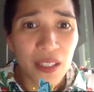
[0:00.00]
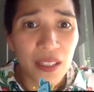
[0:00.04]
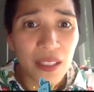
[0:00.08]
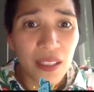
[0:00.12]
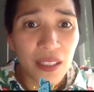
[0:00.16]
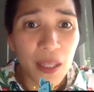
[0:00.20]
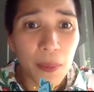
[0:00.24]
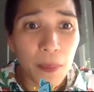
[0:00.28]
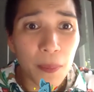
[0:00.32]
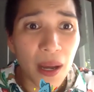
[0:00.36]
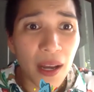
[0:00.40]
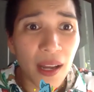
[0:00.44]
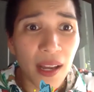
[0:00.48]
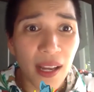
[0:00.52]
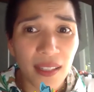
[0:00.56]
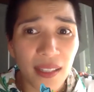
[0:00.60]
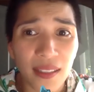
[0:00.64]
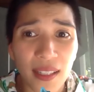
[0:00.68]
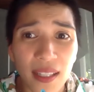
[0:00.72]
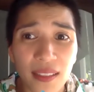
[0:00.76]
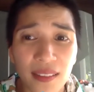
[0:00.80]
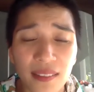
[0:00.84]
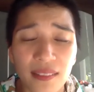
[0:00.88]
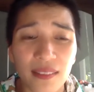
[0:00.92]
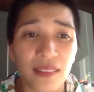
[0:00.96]
diba?
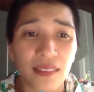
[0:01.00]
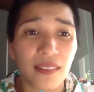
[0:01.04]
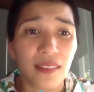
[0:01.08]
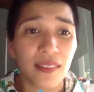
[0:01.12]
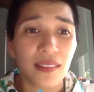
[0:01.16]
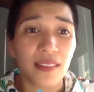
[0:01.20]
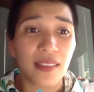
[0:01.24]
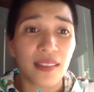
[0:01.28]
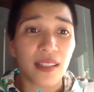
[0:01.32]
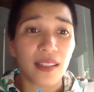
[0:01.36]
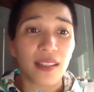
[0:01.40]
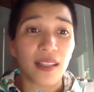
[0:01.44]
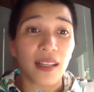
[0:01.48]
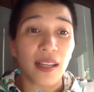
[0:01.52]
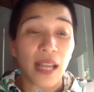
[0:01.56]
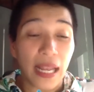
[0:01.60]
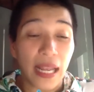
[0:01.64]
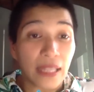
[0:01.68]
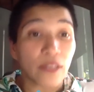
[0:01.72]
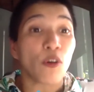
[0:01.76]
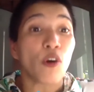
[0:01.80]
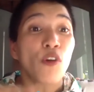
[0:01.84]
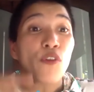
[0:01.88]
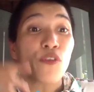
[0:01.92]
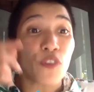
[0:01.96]

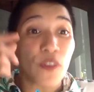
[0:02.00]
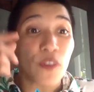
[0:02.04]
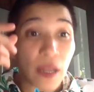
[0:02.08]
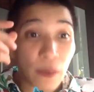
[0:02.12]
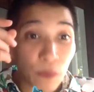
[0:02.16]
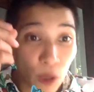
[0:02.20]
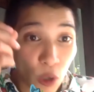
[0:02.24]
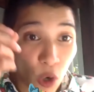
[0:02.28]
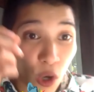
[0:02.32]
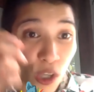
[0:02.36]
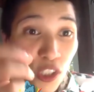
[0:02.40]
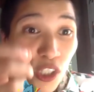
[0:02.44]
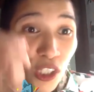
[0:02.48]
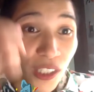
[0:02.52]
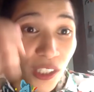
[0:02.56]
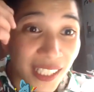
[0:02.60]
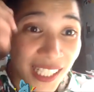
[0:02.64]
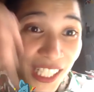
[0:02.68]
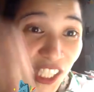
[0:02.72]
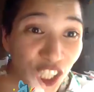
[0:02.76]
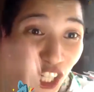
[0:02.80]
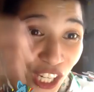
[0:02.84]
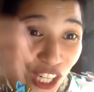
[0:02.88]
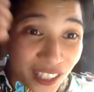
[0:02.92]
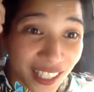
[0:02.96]
We're also
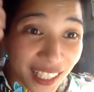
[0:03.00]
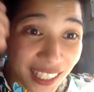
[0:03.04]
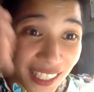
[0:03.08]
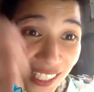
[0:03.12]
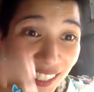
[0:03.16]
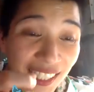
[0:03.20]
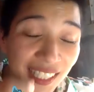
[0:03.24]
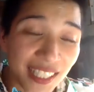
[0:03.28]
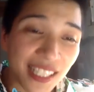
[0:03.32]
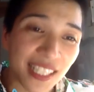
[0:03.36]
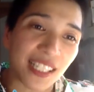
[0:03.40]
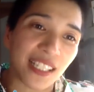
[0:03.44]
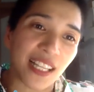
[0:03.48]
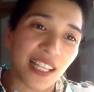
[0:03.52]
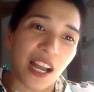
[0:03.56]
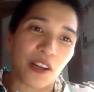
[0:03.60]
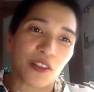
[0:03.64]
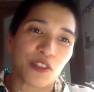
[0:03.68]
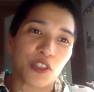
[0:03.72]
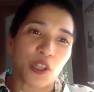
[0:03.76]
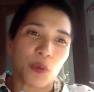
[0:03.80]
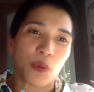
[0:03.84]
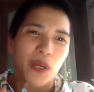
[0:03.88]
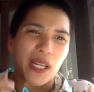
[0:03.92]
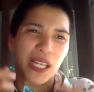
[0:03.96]
teaching the kids now.
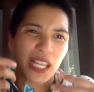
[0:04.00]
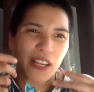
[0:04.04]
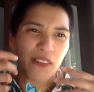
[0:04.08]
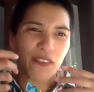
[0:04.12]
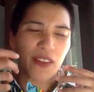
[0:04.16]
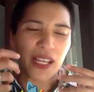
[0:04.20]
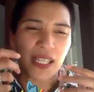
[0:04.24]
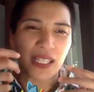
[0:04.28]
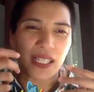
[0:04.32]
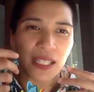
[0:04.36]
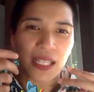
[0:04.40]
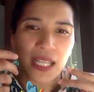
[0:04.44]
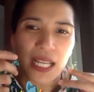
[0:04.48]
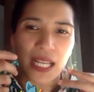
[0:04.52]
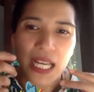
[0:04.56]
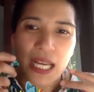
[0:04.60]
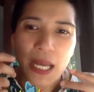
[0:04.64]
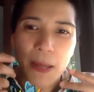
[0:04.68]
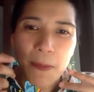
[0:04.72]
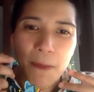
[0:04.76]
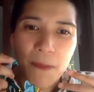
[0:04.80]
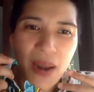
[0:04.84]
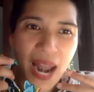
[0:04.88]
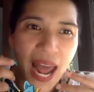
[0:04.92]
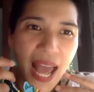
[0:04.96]
So we're giving
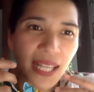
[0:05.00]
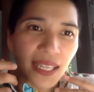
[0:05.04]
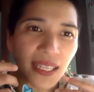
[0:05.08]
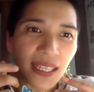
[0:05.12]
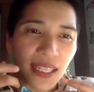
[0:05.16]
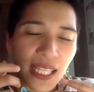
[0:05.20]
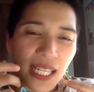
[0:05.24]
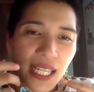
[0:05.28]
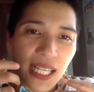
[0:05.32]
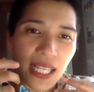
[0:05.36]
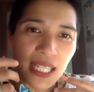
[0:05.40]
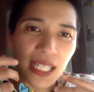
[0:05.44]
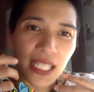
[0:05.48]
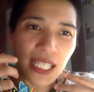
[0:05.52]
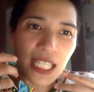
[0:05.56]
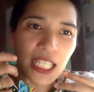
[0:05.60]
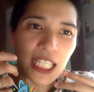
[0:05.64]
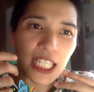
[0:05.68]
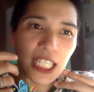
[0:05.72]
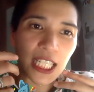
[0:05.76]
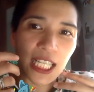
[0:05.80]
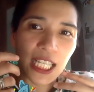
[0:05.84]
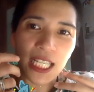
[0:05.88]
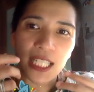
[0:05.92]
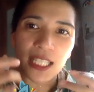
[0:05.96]
planting
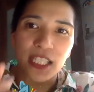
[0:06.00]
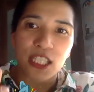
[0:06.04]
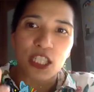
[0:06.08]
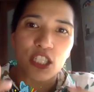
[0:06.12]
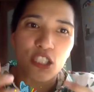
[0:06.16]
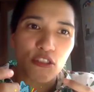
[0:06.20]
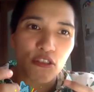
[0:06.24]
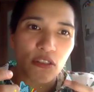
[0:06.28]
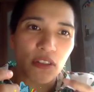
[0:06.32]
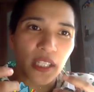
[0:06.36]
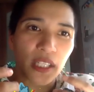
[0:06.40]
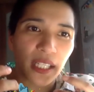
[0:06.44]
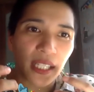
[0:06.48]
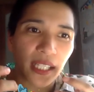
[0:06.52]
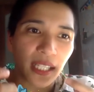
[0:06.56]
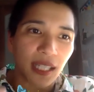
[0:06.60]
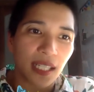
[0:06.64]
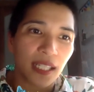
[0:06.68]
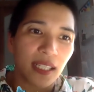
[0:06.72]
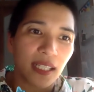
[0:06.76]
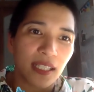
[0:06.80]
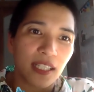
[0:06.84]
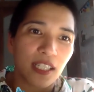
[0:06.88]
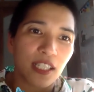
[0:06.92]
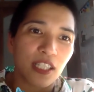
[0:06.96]
kits to the
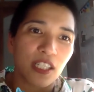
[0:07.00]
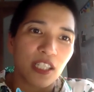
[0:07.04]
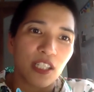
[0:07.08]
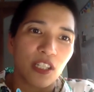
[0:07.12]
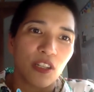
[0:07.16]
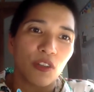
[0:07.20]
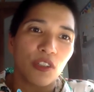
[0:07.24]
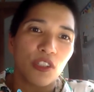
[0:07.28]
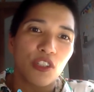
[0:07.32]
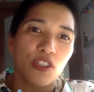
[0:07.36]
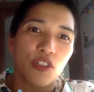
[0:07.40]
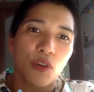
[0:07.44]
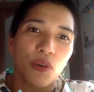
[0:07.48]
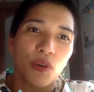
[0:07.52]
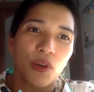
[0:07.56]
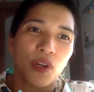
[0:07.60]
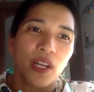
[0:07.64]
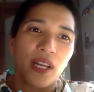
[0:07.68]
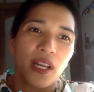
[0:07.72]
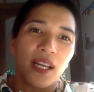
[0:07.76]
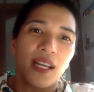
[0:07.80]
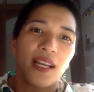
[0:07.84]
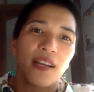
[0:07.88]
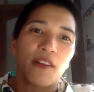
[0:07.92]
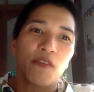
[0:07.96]
kids. No? So
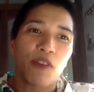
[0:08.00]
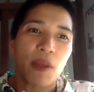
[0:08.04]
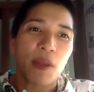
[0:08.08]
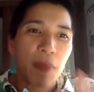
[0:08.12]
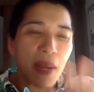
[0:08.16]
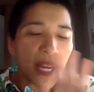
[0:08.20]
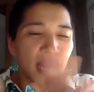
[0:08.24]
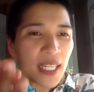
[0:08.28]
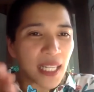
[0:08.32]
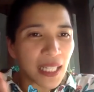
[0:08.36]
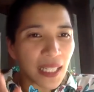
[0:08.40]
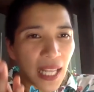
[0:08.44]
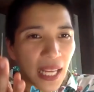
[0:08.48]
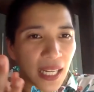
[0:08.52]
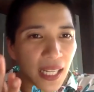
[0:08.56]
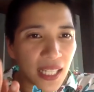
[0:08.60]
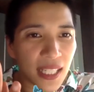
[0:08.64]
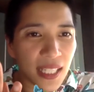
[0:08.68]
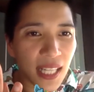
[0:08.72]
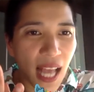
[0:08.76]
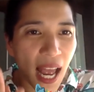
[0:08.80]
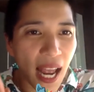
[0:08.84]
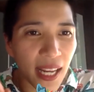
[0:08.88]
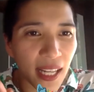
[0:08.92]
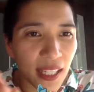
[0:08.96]
we made it like a
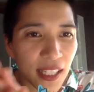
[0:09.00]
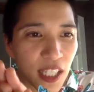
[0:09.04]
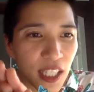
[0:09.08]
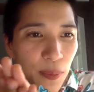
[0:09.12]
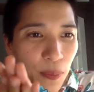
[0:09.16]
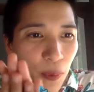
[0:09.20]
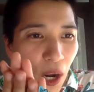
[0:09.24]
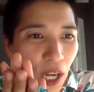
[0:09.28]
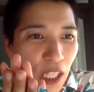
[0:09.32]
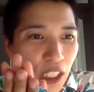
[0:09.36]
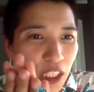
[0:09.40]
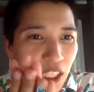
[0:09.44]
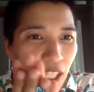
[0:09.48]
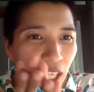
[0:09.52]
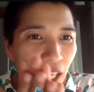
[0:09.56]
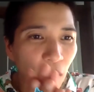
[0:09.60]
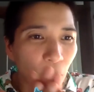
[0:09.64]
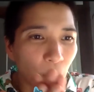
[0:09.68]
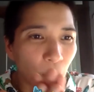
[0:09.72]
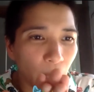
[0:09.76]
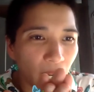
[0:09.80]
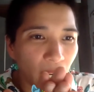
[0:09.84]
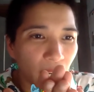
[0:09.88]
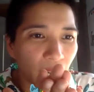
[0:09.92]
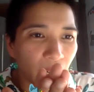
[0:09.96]
science project
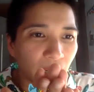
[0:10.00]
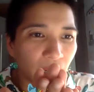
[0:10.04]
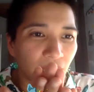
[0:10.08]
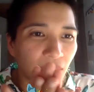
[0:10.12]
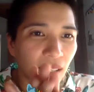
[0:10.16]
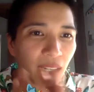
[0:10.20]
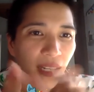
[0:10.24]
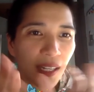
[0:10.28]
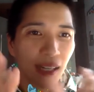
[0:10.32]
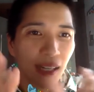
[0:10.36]
where